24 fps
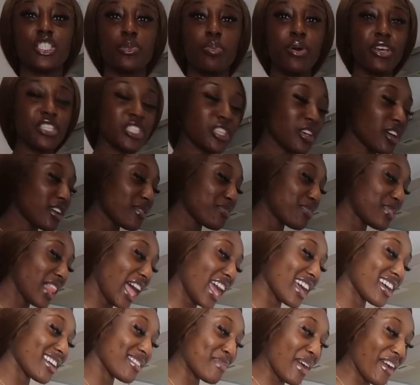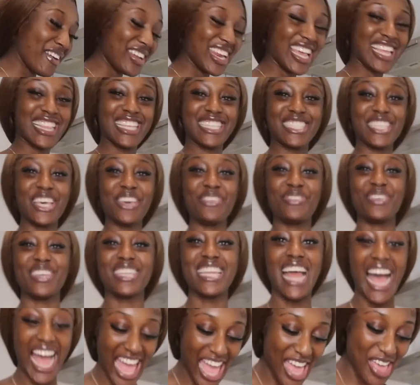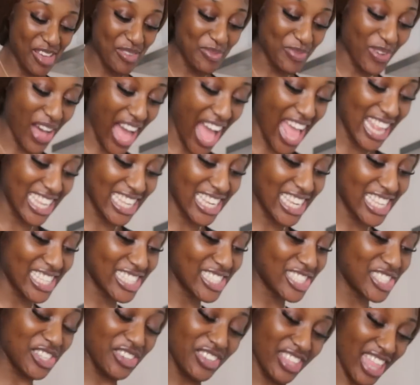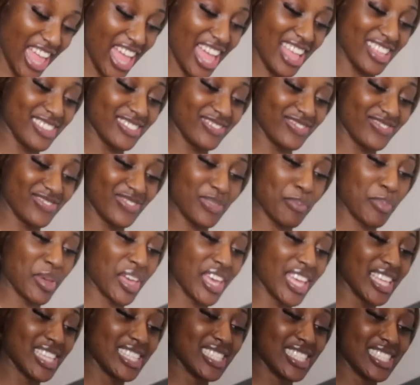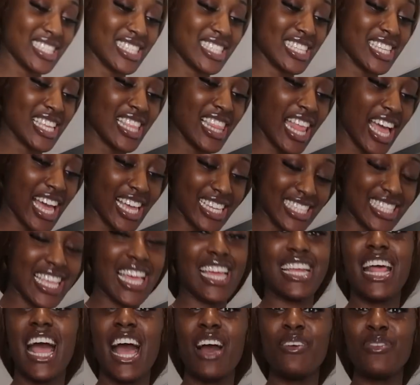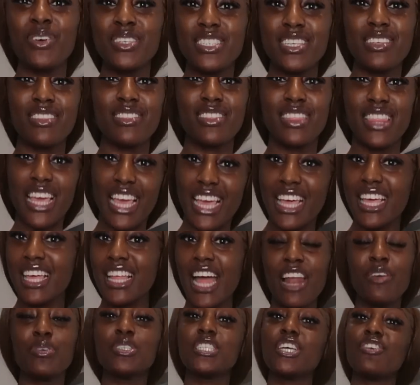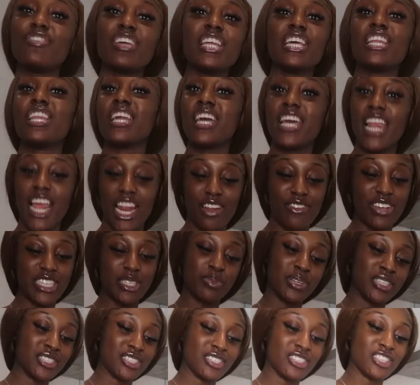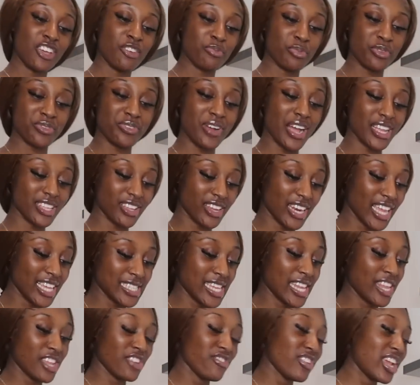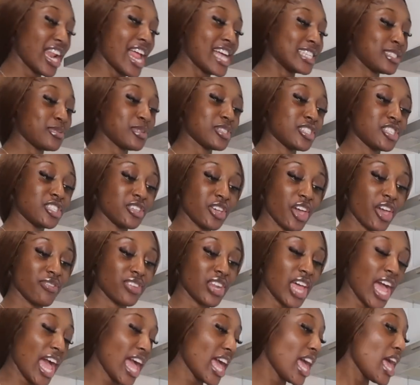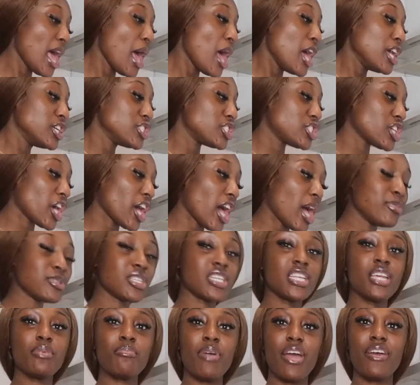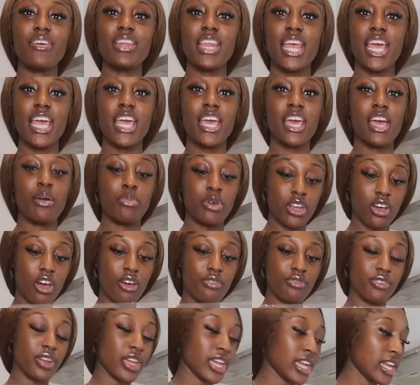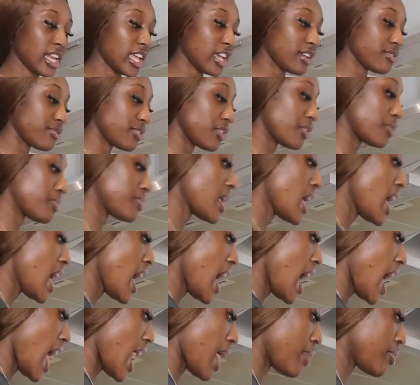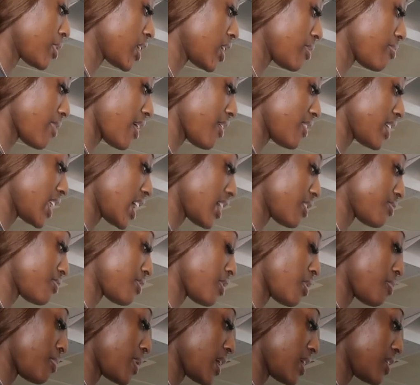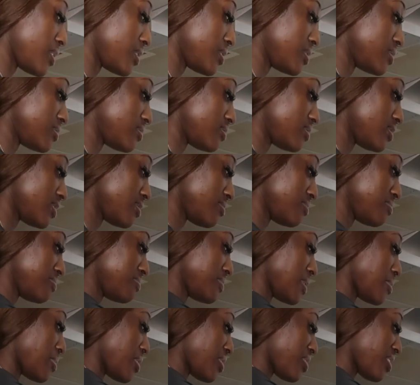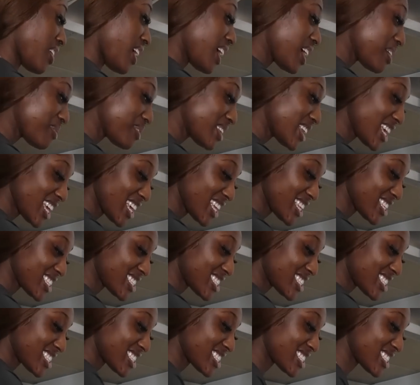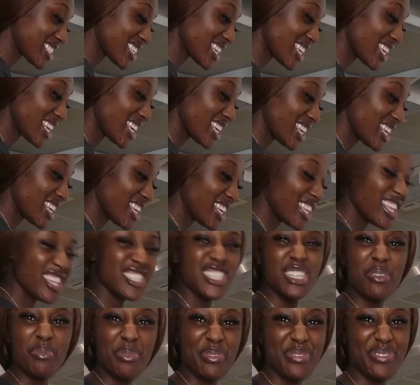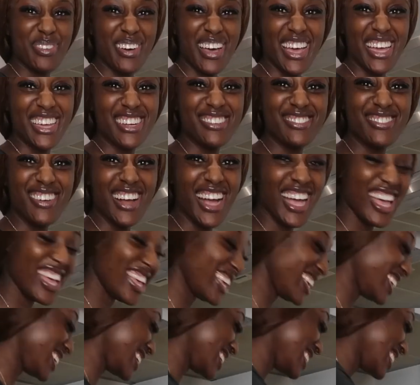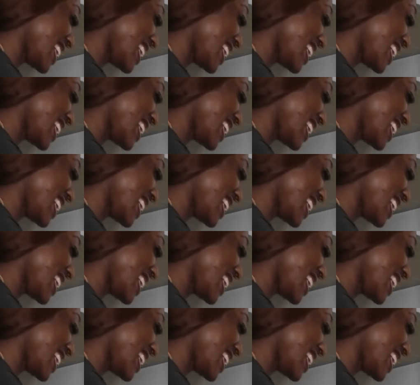supposed to like marinate this overnight, but I didn't do that because, like I said, I wasn't really looking at the recipe too stuff before I done it, so I didn't realise I was supposed to do it overnight. So I'm just gonna marinate it. I'm gonna cover it in cling film, and I'm gonna marinate it for about maybe 30 minutes. It should be fine, right?